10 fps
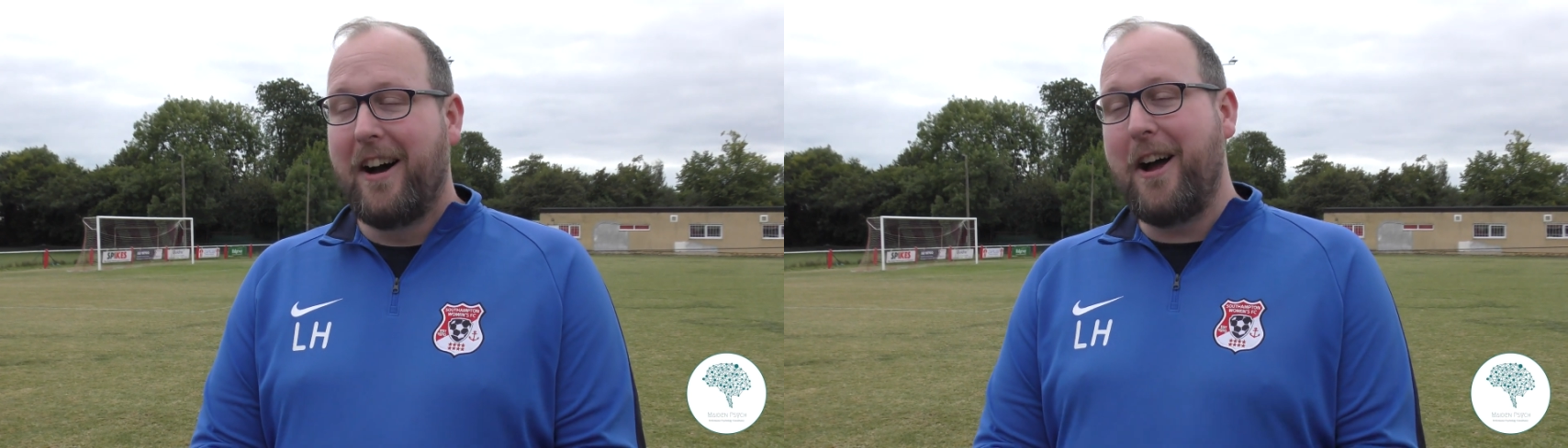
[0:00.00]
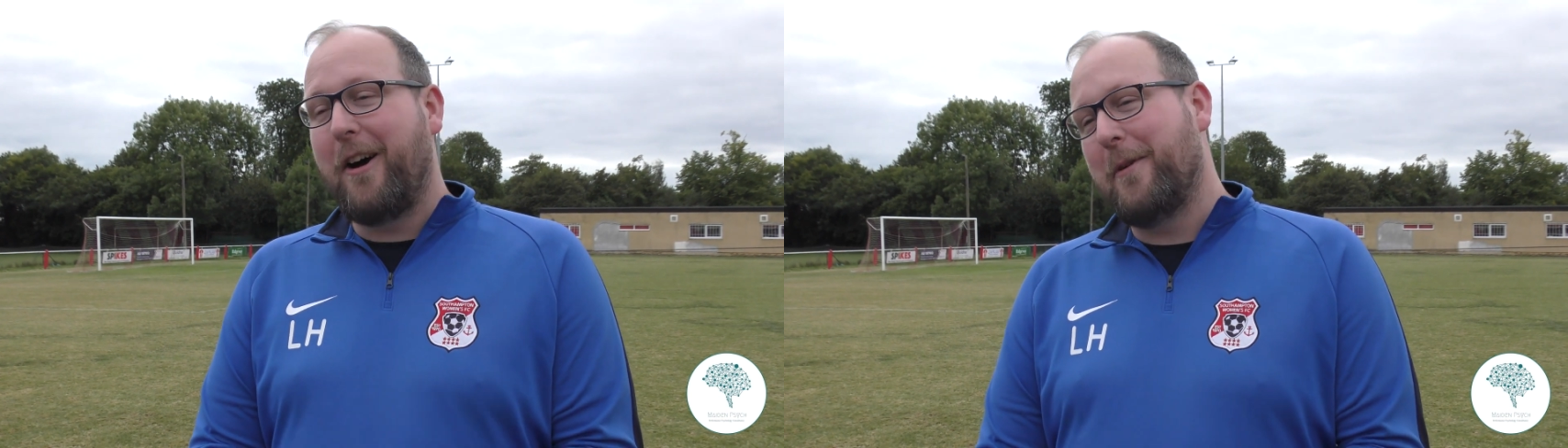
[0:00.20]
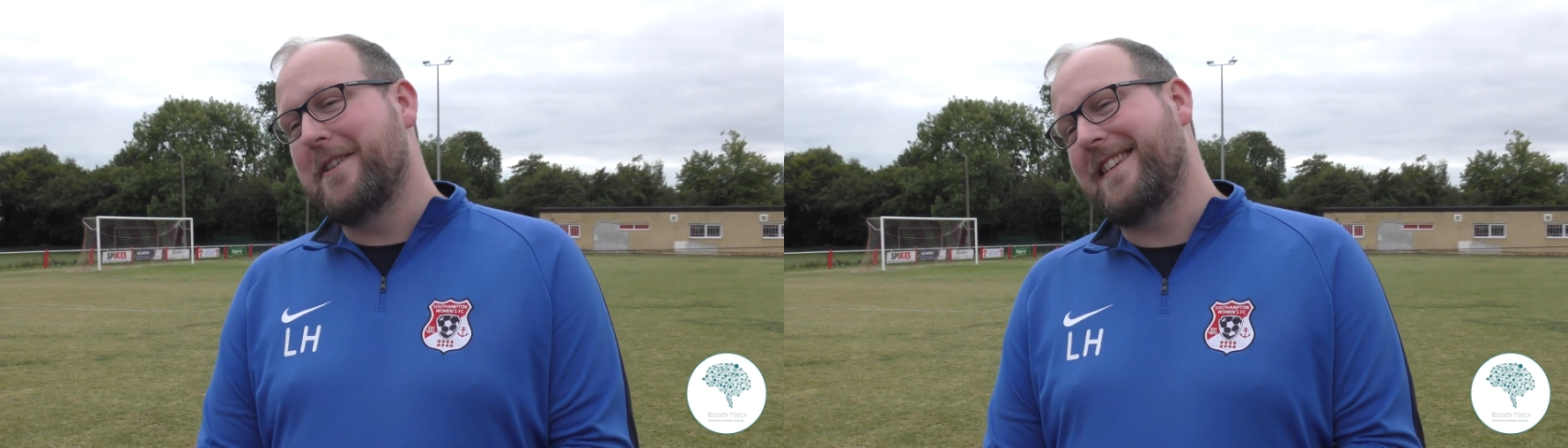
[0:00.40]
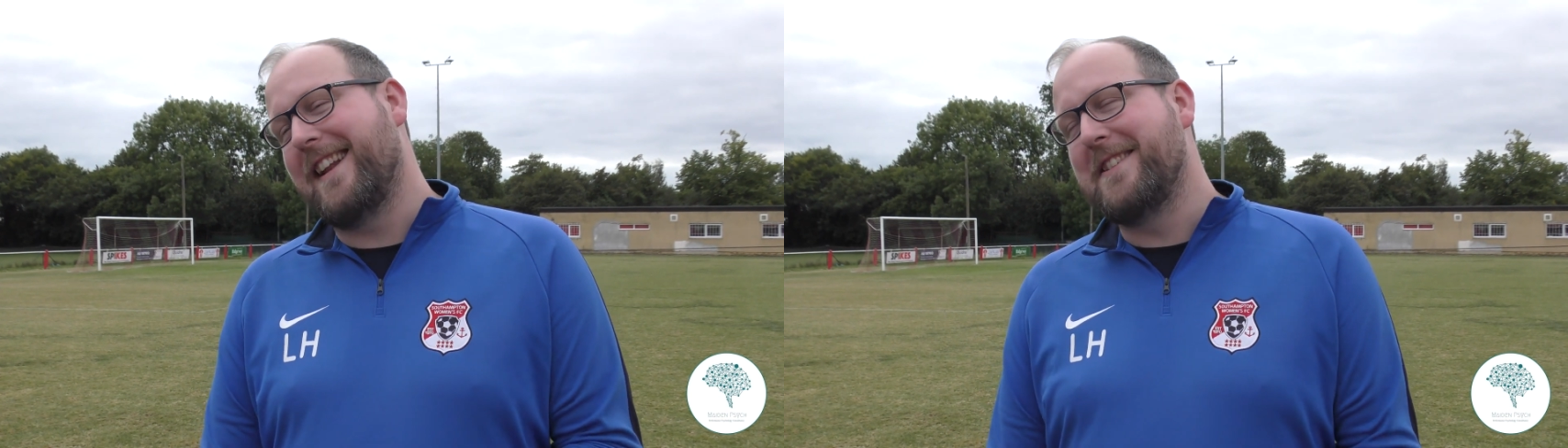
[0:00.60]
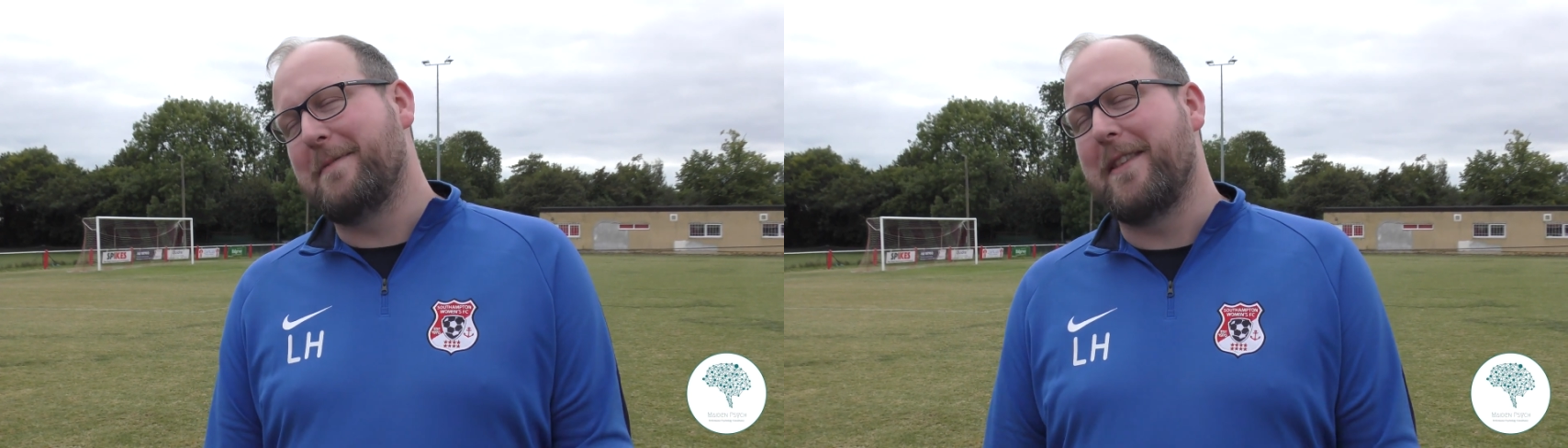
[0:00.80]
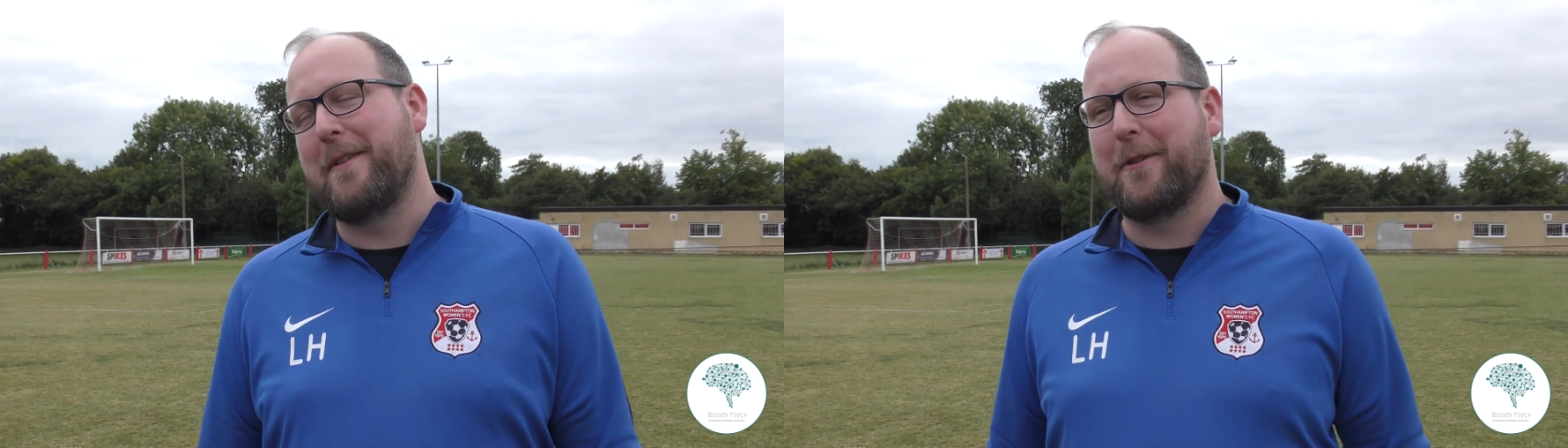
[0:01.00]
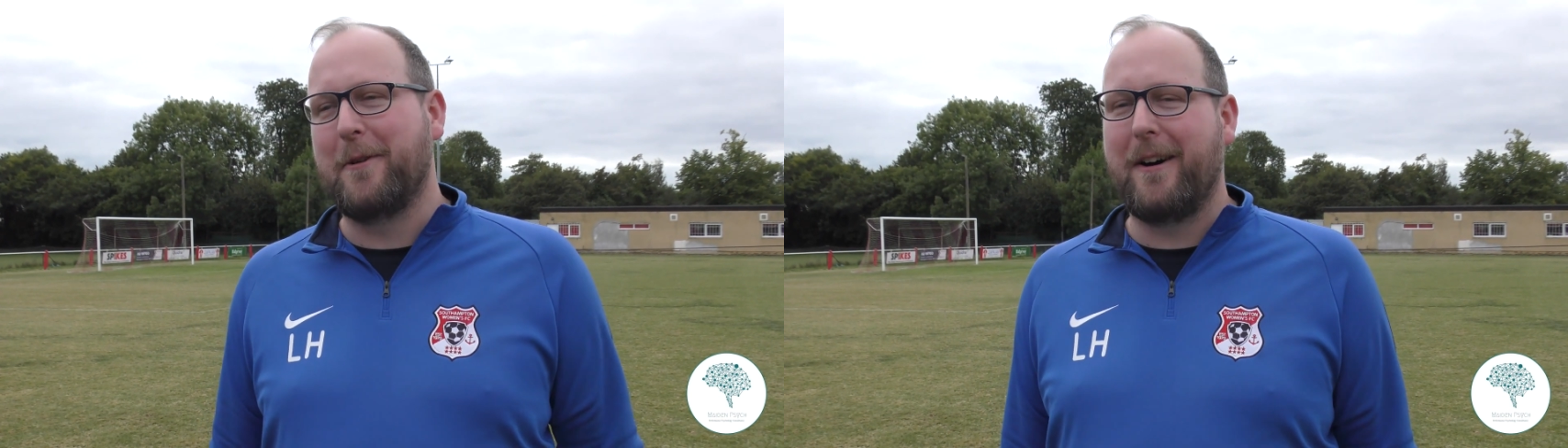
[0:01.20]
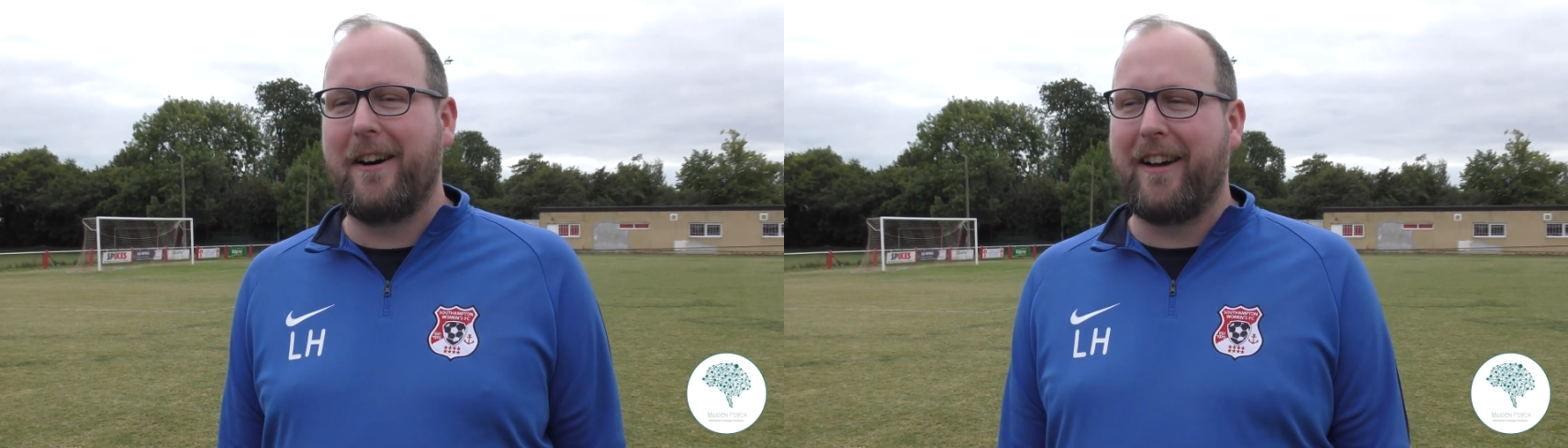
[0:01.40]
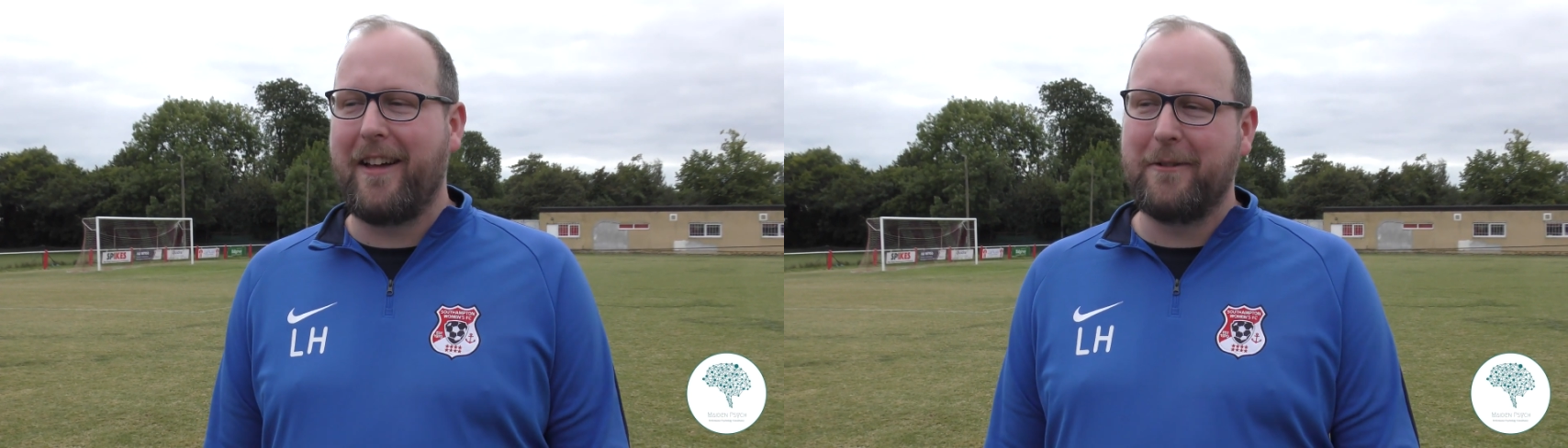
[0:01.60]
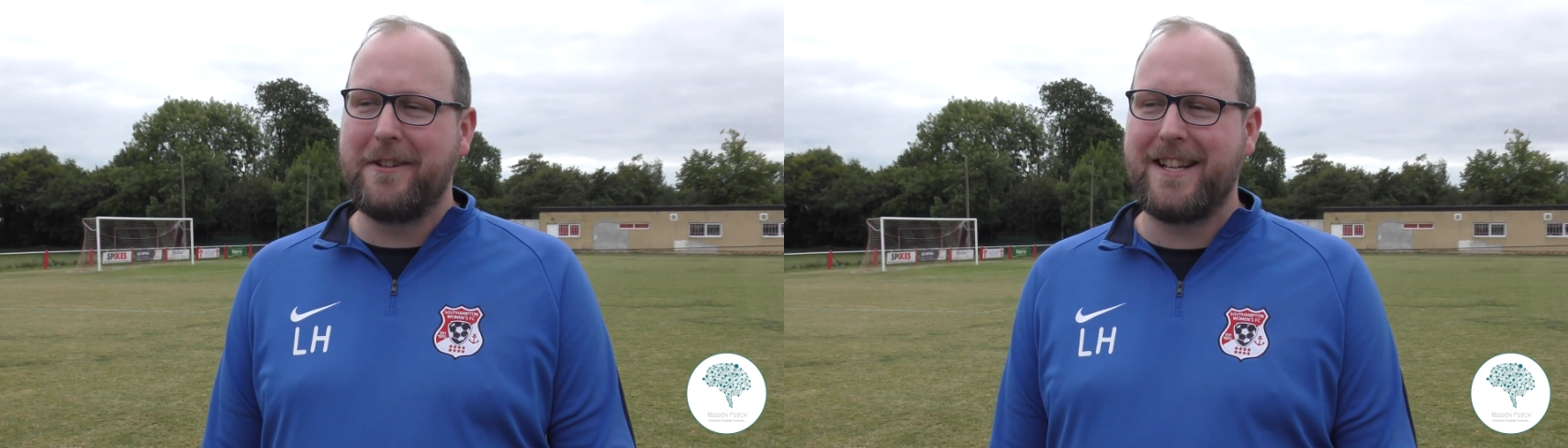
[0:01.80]
I was telling Smithy for a while that
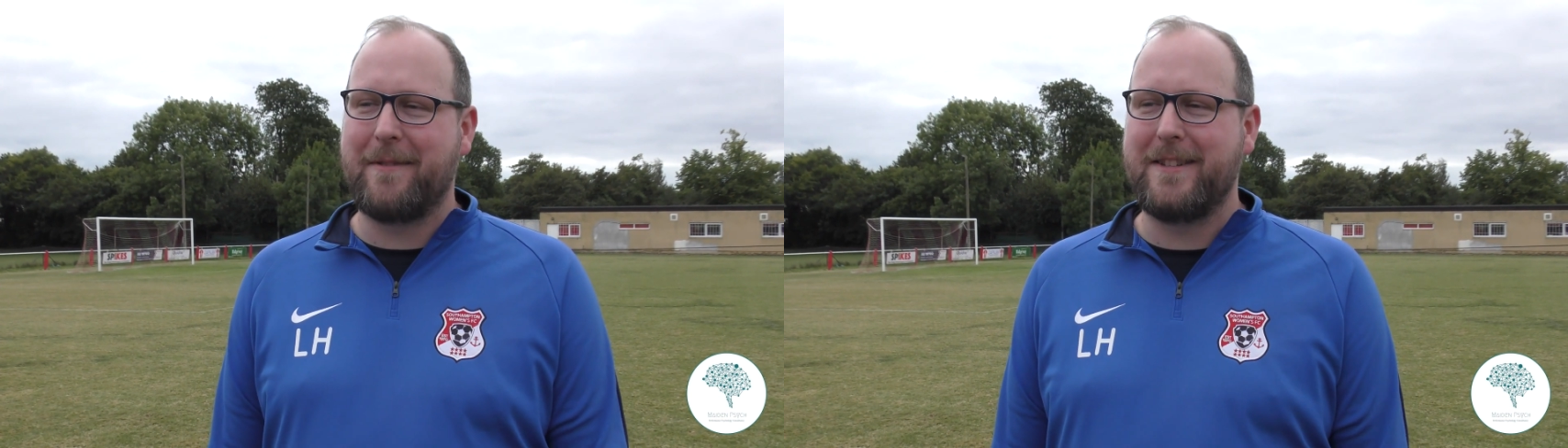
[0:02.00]
I thought she